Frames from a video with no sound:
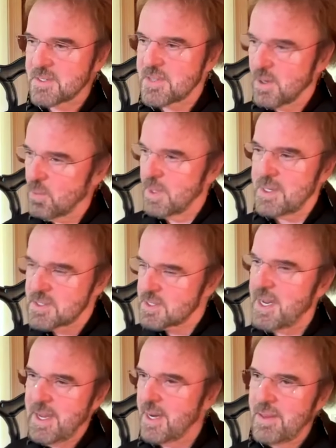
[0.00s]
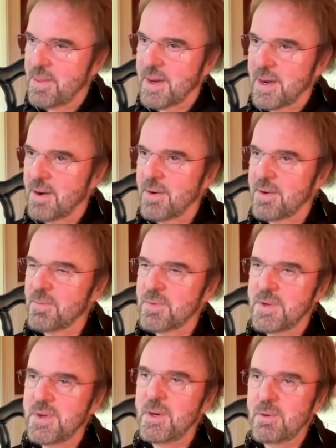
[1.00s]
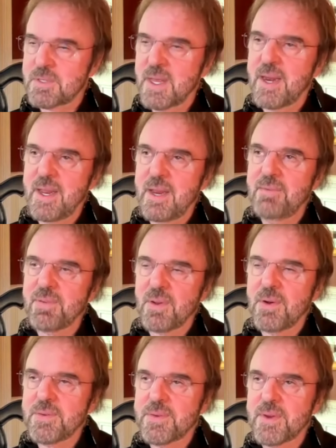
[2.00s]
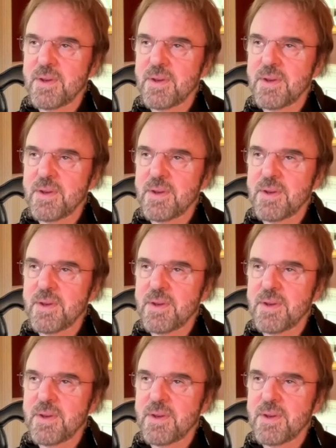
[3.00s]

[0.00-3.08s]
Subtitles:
And so we stayed in there and used that influence.